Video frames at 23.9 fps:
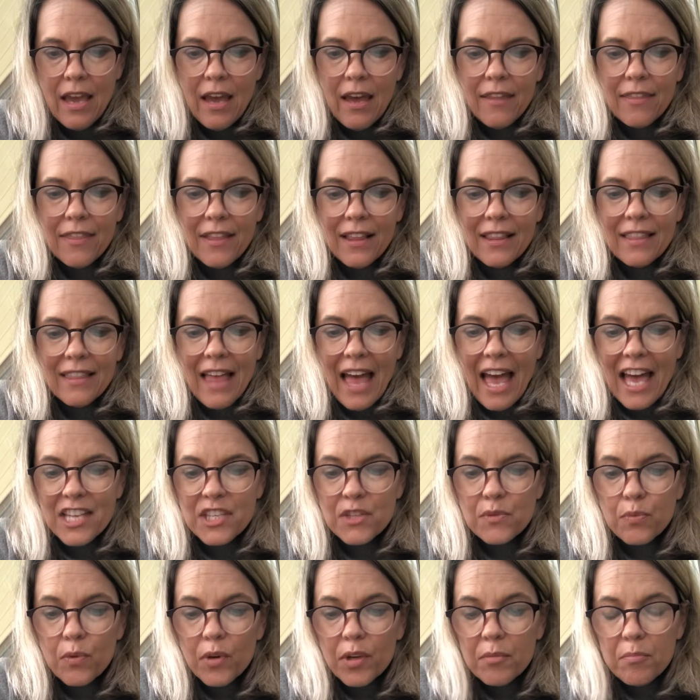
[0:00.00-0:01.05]
the
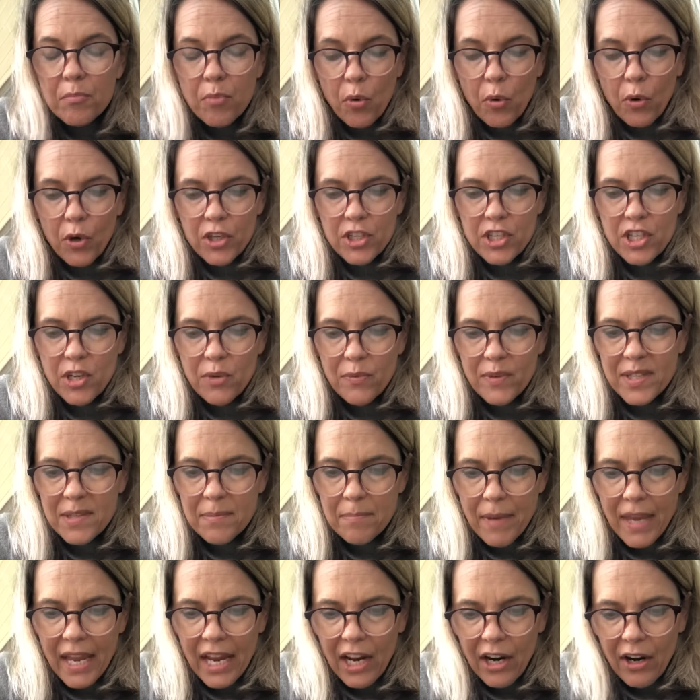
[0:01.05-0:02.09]
last one born to his
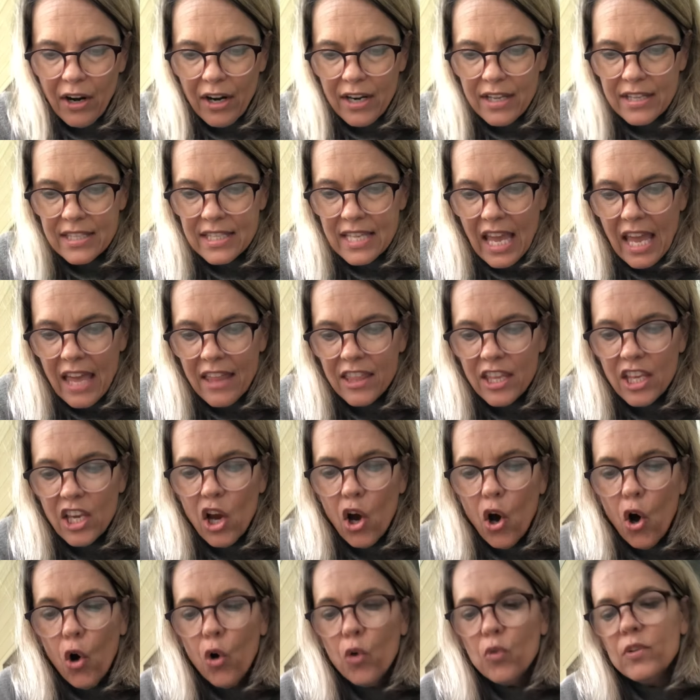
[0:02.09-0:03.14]
parents and the
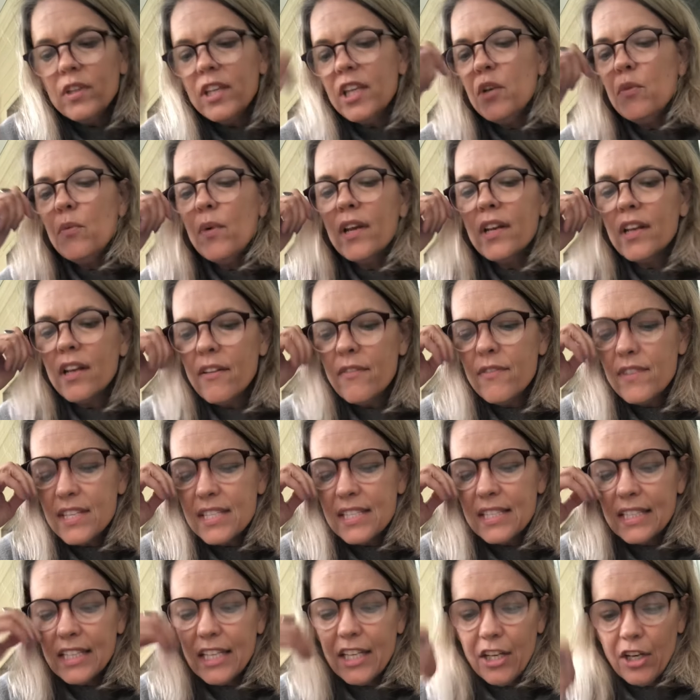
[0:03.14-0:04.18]
only one of his
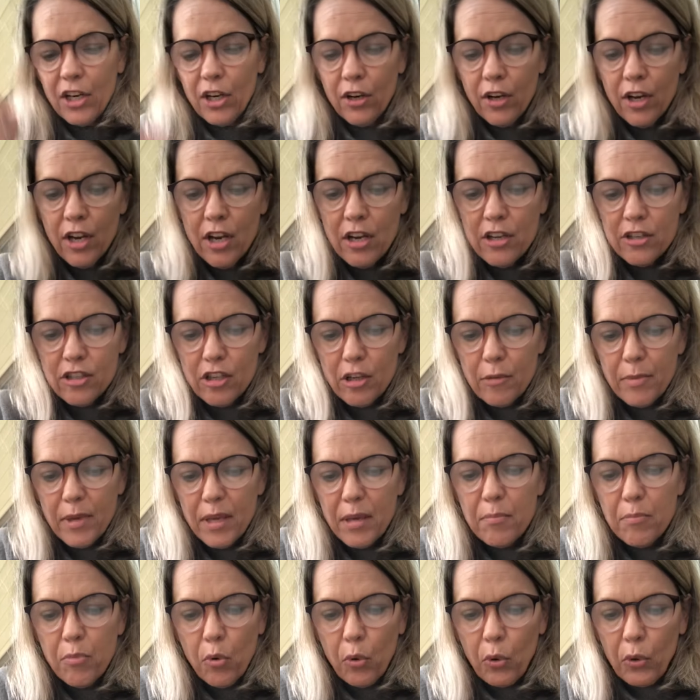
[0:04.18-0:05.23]
litter to be
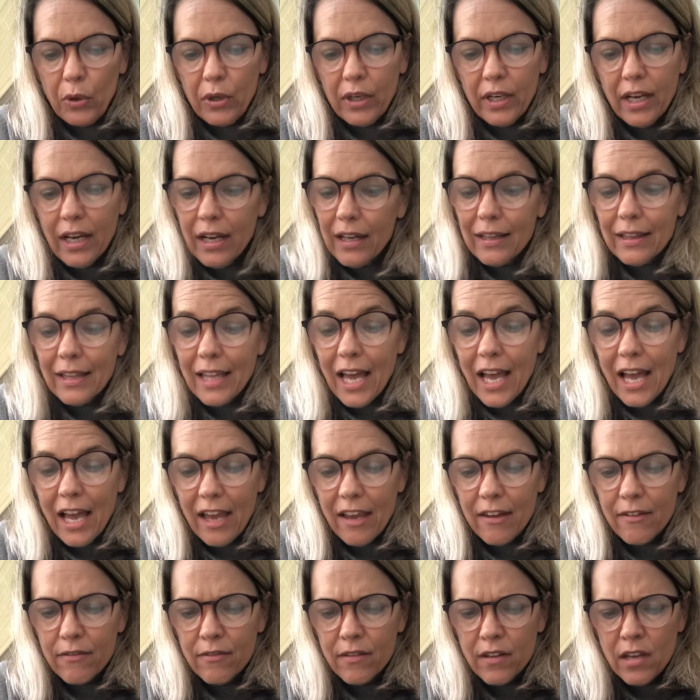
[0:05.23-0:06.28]
born
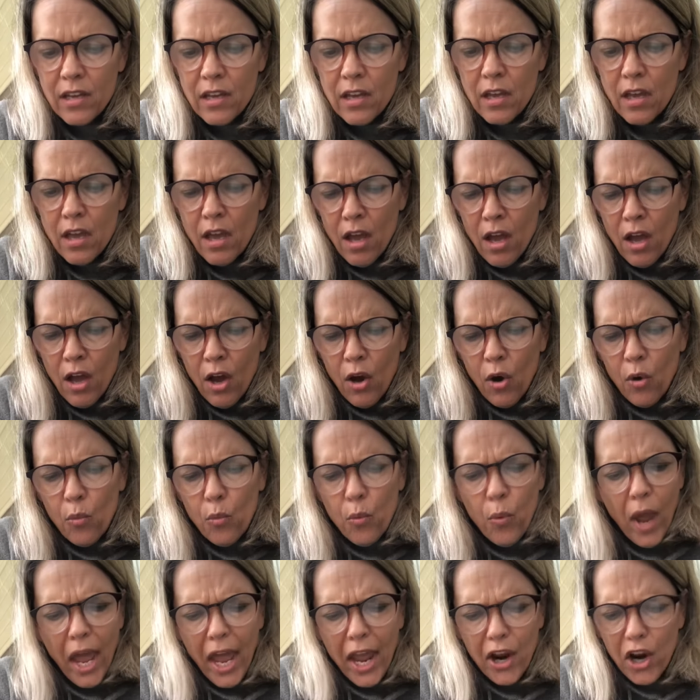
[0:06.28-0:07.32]
alive.
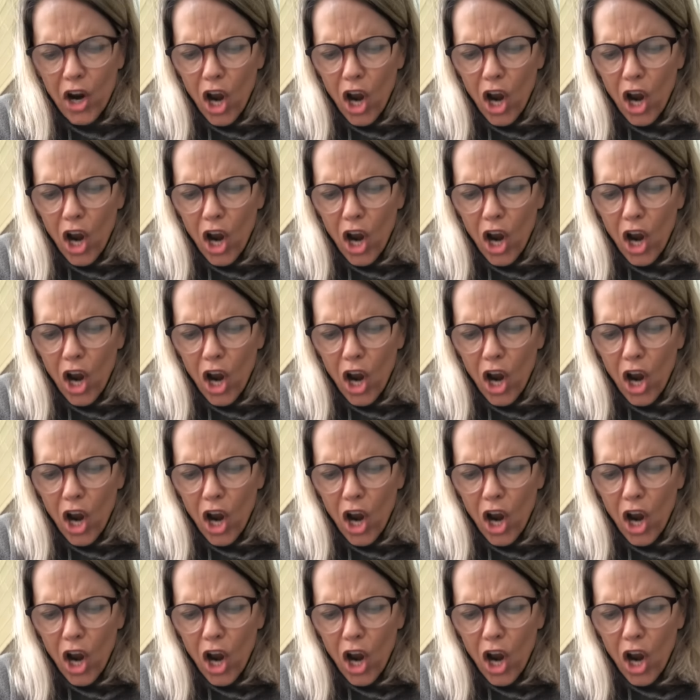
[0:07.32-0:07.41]
"Where